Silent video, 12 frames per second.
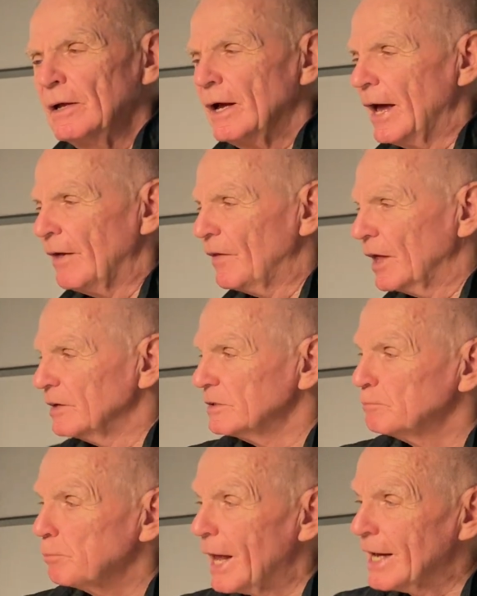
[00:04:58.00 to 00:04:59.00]
and then it's
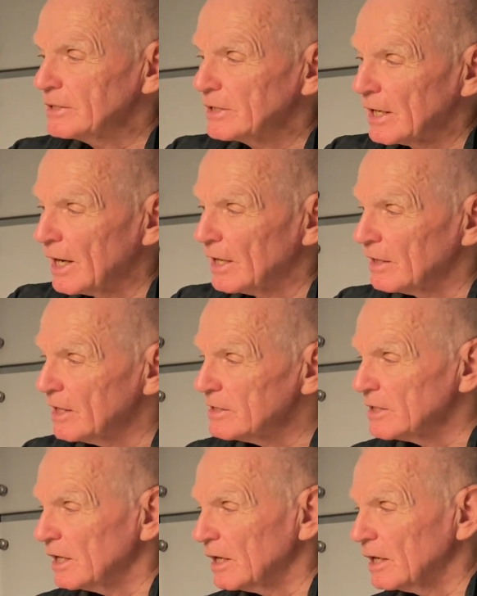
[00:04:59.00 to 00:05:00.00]
plastic like this
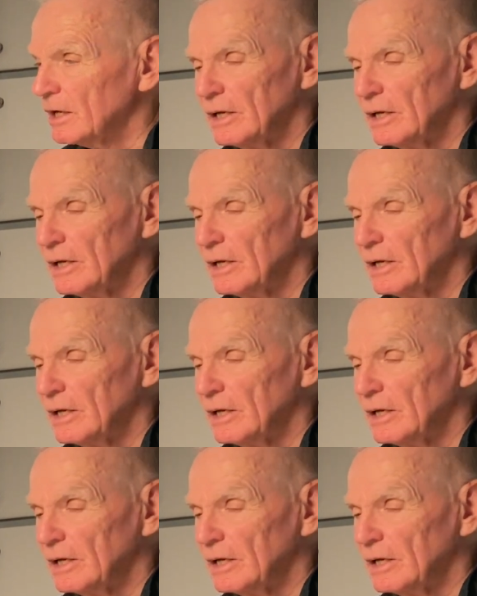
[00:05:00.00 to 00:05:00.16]
in it.